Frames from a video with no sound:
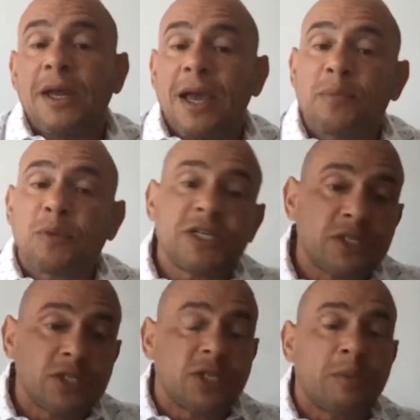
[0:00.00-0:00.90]
and pricing
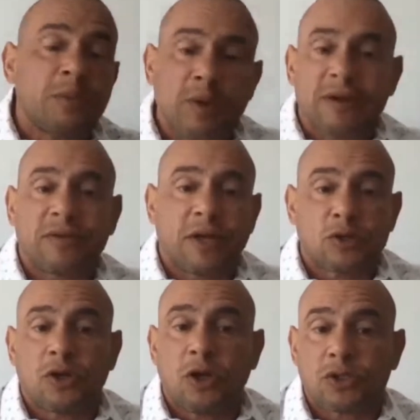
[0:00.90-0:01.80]
is going to be around
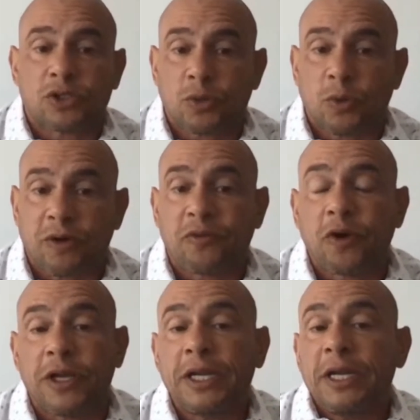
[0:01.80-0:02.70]
$1,000 a square
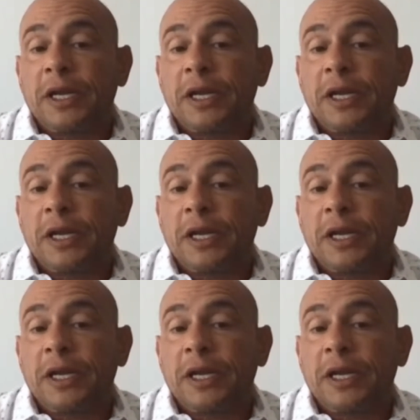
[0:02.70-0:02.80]
foot.